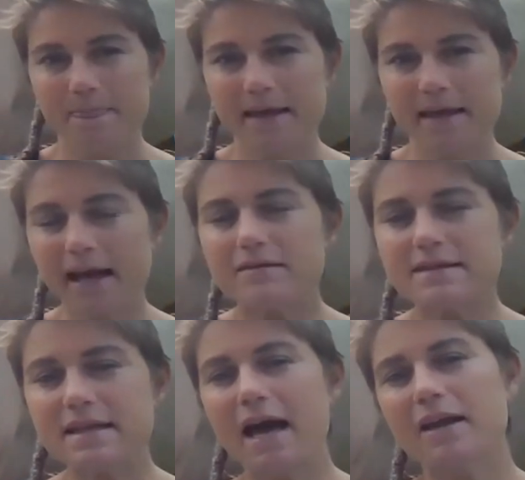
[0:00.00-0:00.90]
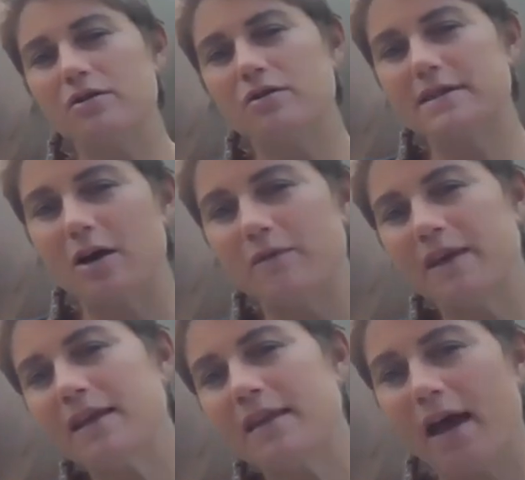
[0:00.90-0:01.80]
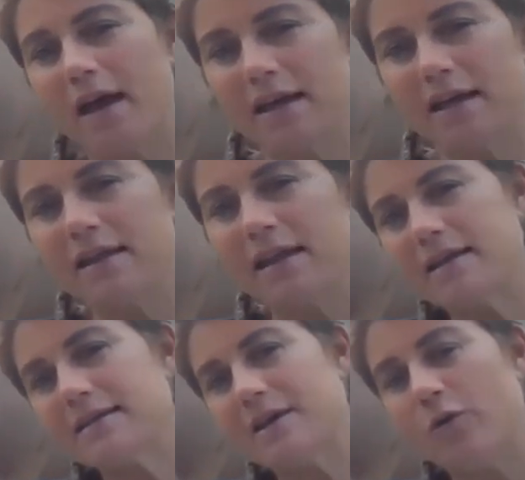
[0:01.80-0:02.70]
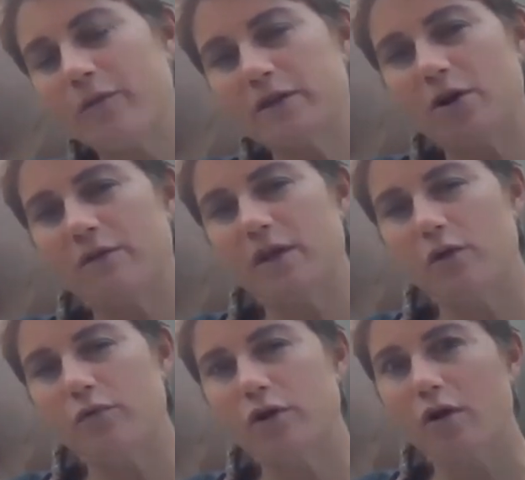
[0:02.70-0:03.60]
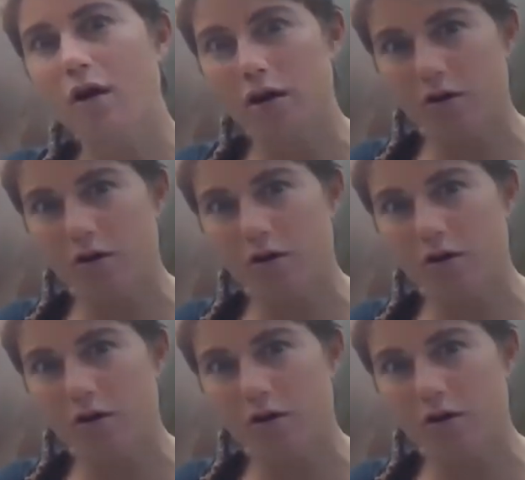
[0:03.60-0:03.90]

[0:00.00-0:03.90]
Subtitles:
Get outside of yourself. Get in that self that's over there with your heart